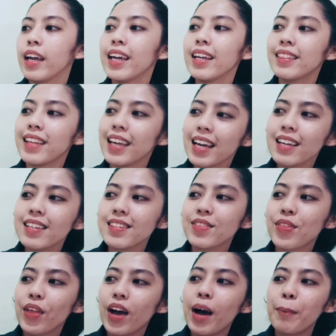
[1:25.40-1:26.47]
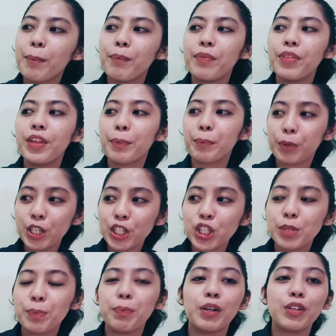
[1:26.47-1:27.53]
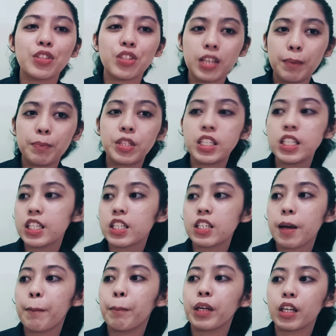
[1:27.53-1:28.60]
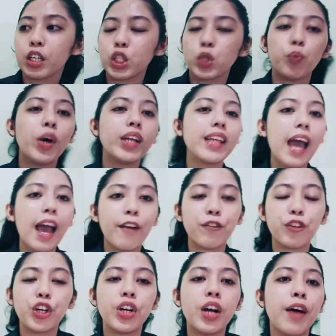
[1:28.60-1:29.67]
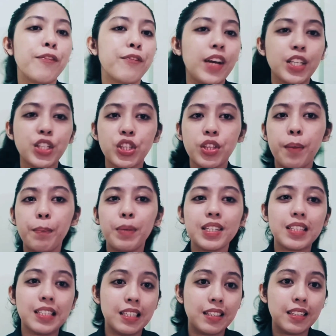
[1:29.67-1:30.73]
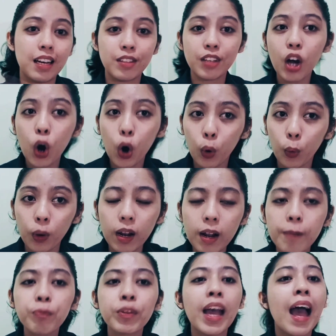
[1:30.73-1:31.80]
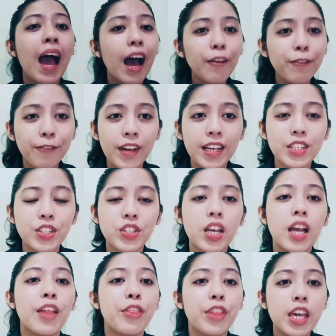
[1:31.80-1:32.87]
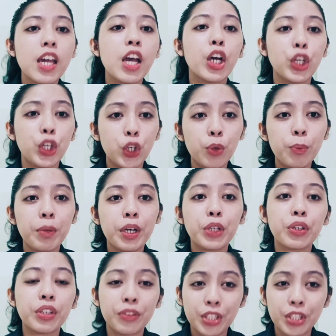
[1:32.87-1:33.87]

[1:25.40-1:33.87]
It is the principal subsystem because whatever affects the business as a whole affects the human